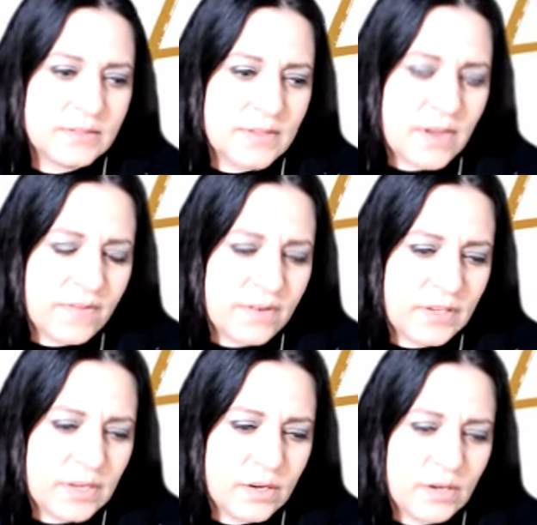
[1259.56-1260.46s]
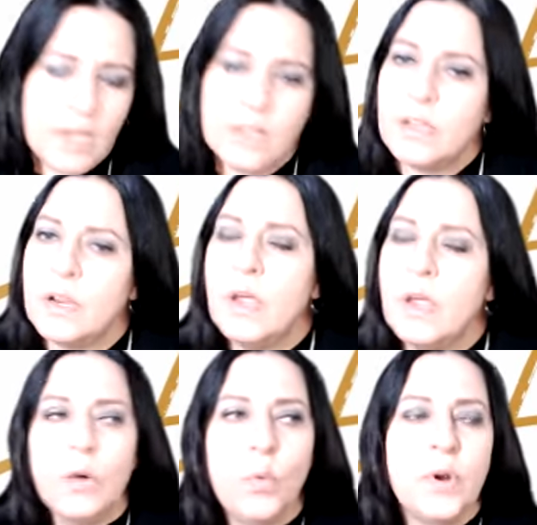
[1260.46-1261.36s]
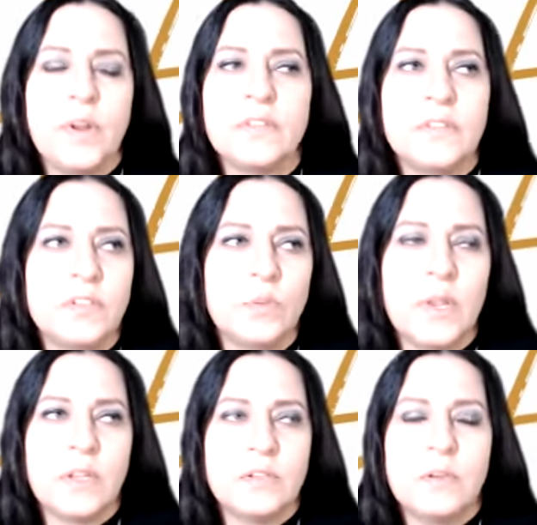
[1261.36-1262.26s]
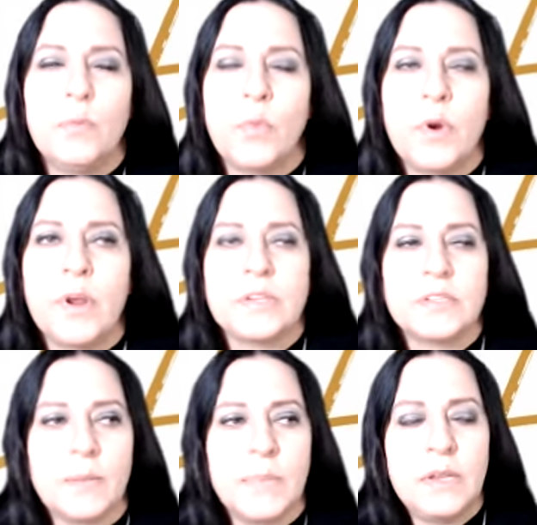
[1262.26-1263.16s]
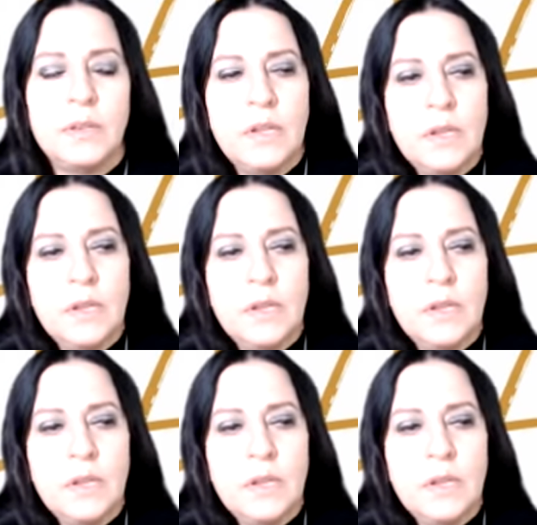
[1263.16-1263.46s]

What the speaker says: definitely a good. And then where it's situated too, Morris. I mean,